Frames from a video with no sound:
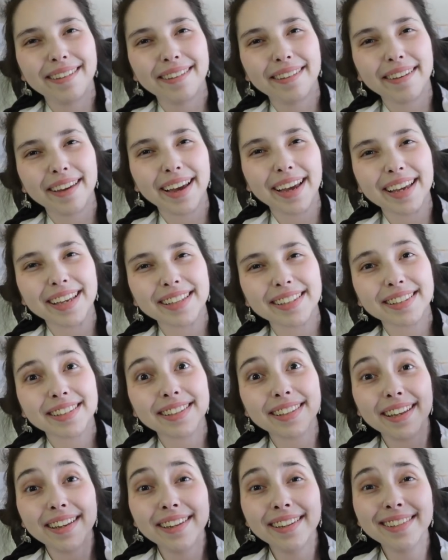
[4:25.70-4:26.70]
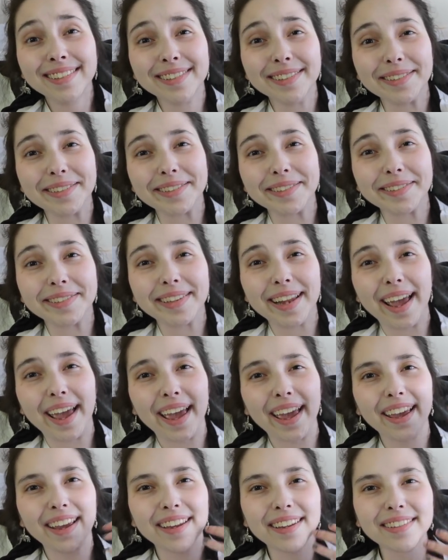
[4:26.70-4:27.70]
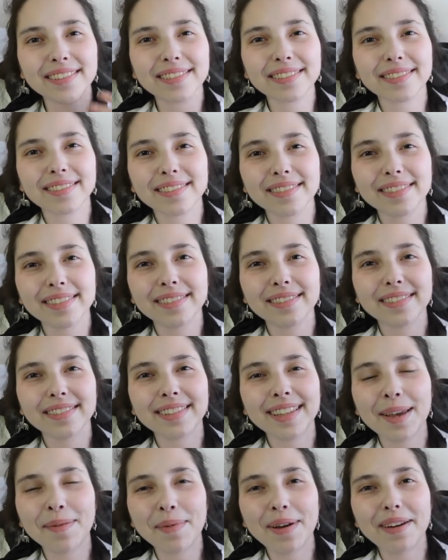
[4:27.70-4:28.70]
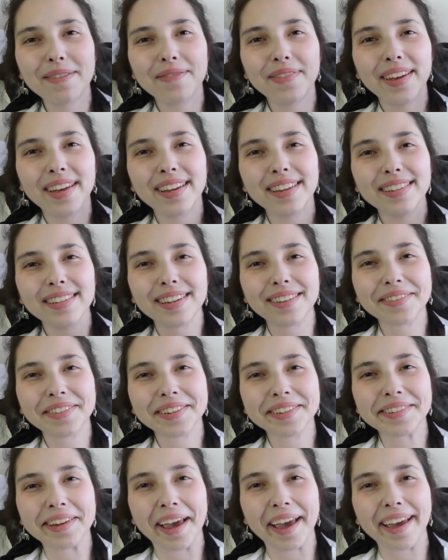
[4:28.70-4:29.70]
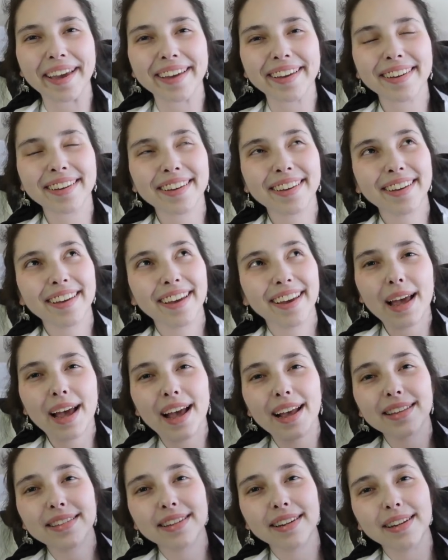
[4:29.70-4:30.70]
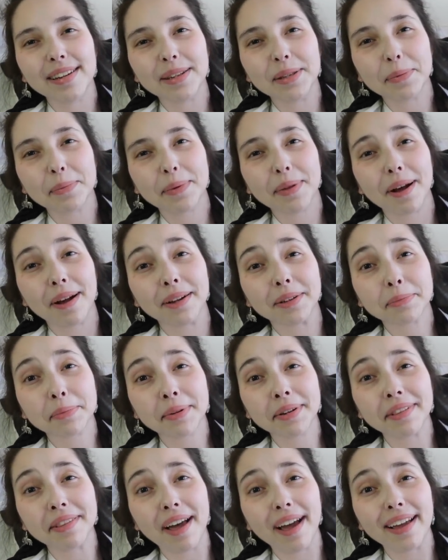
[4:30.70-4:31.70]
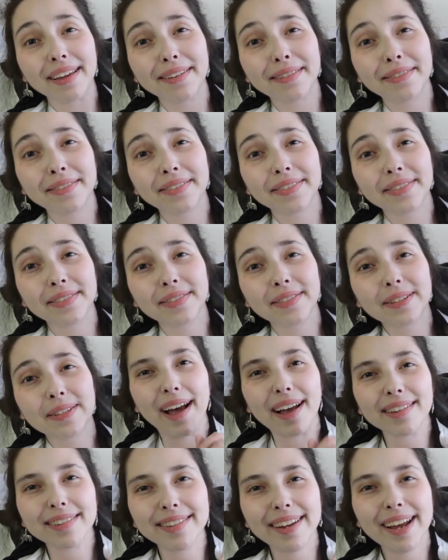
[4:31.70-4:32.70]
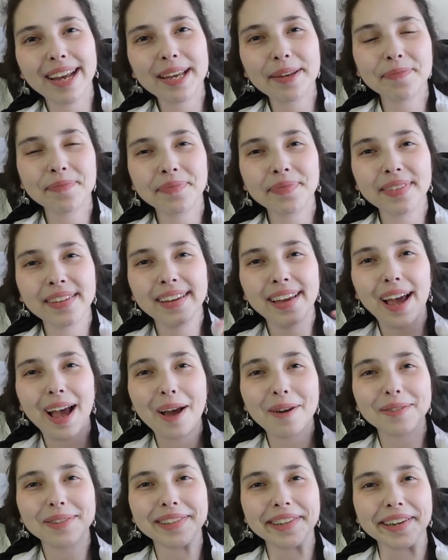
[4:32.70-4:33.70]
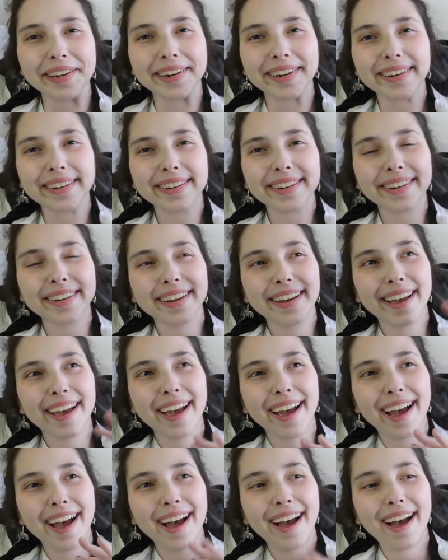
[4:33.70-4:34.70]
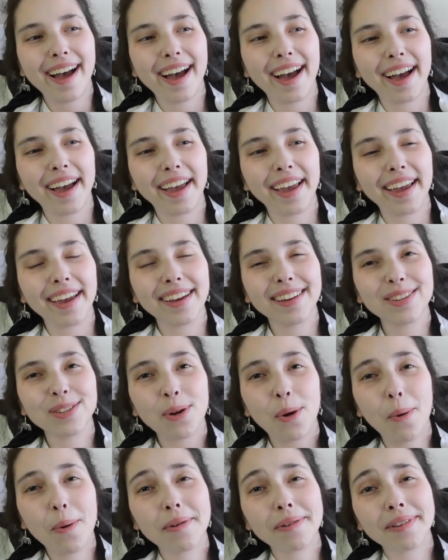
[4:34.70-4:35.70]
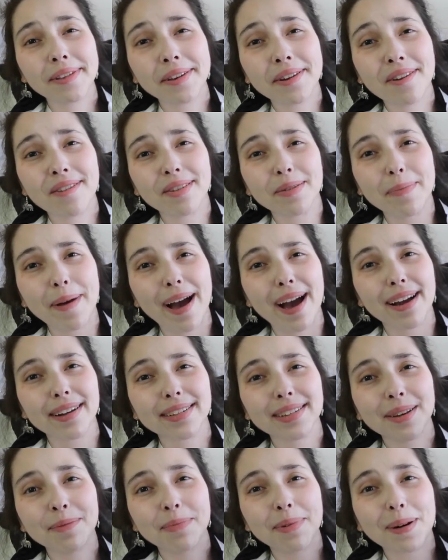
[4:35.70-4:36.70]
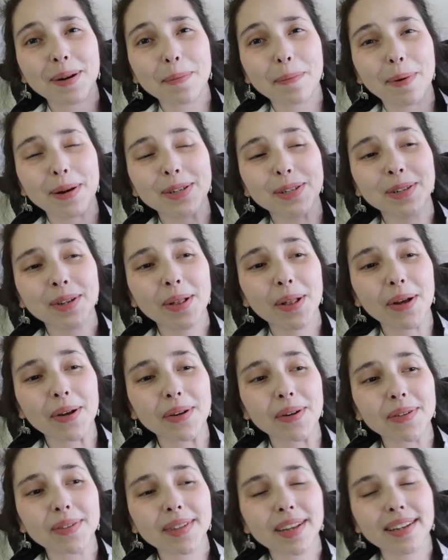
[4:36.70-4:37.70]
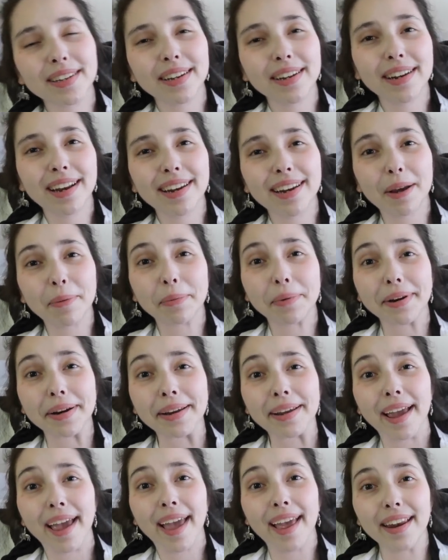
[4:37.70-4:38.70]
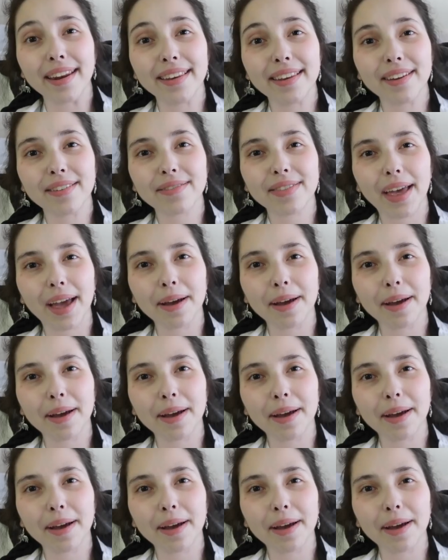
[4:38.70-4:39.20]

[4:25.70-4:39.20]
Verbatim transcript: you guys, it's Tuesday. Same outfit, different day. As it is with hospital life. Last time I was here, I totally overpacked. I brought a bunch of clothes. I didn't end up wearing any of